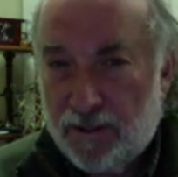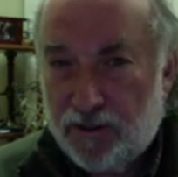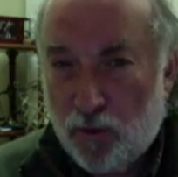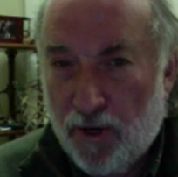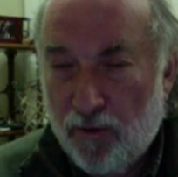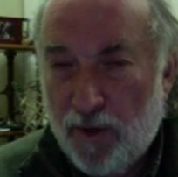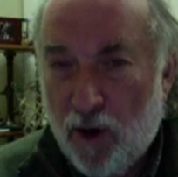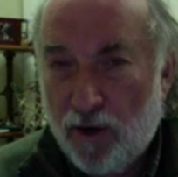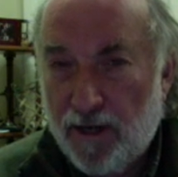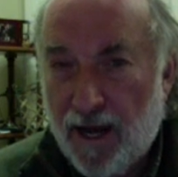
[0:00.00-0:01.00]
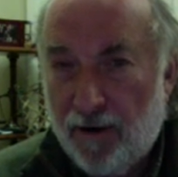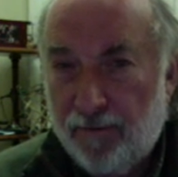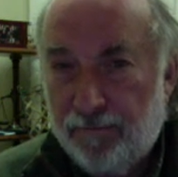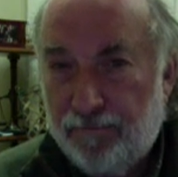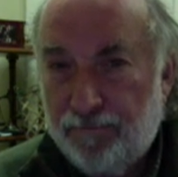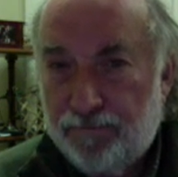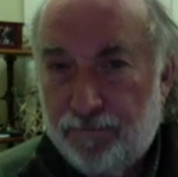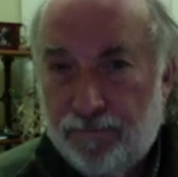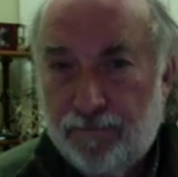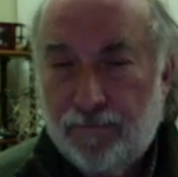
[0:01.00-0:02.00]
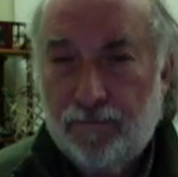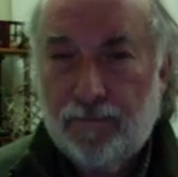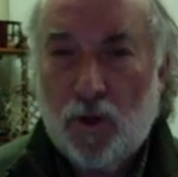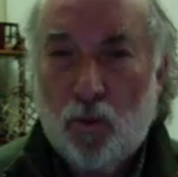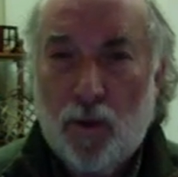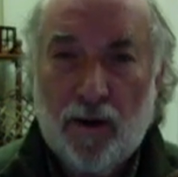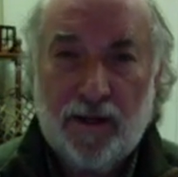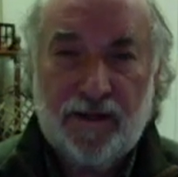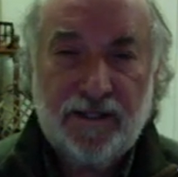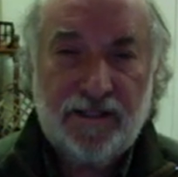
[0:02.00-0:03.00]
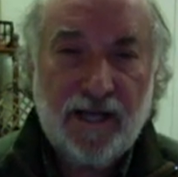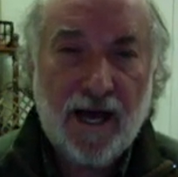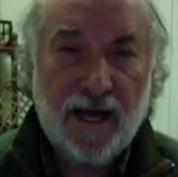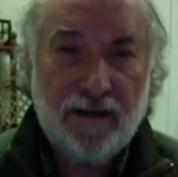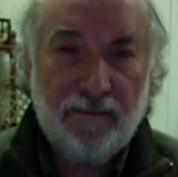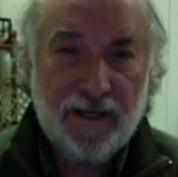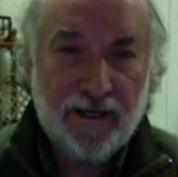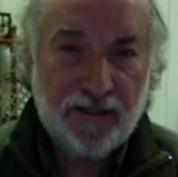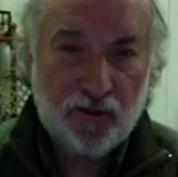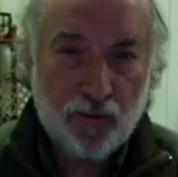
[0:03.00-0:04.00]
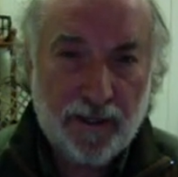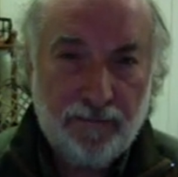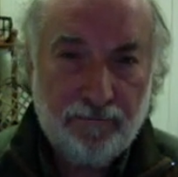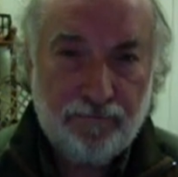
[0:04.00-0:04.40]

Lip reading: So here we are now. We are at this time in history